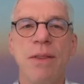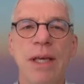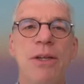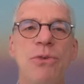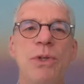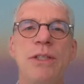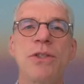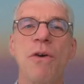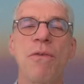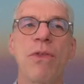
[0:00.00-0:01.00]
in the interest
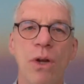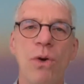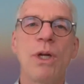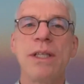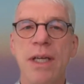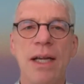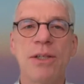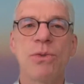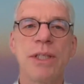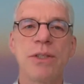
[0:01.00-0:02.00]
of the local
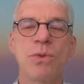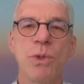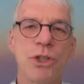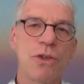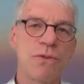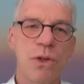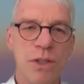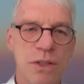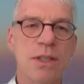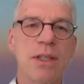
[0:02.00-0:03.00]
countries, which of
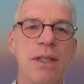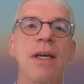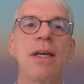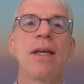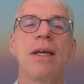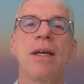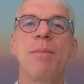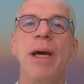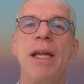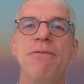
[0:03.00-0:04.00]
course
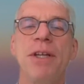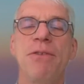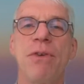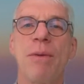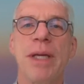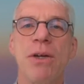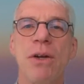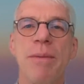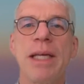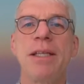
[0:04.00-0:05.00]
benefit from
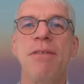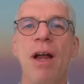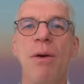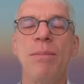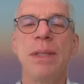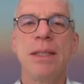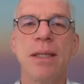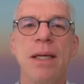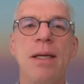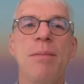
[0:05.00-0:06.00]
economic development,
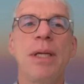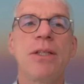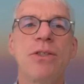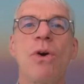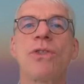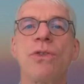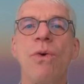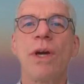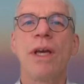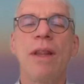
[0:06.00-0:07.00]
but it's
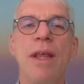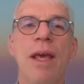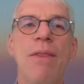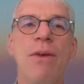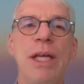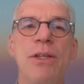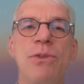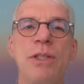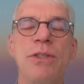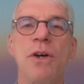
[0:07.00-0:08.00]
also in the
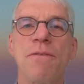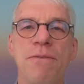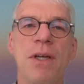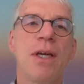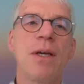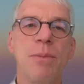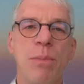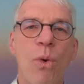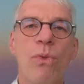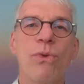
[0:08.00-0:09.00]
interest of
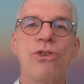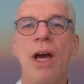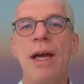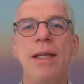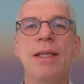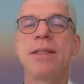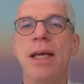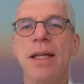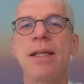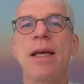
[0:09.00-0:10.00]
both Chinese
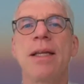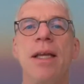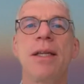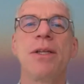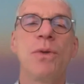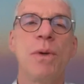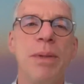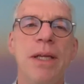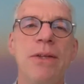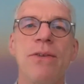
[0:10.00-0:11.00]
and
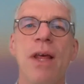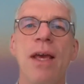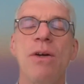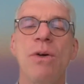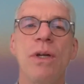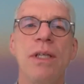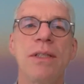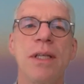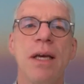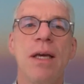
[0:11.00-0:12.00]
European
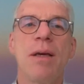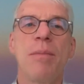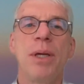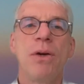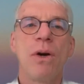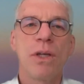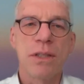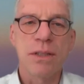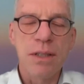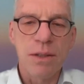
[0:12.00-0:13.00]
stakeholders,
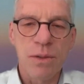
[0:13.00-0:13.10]
because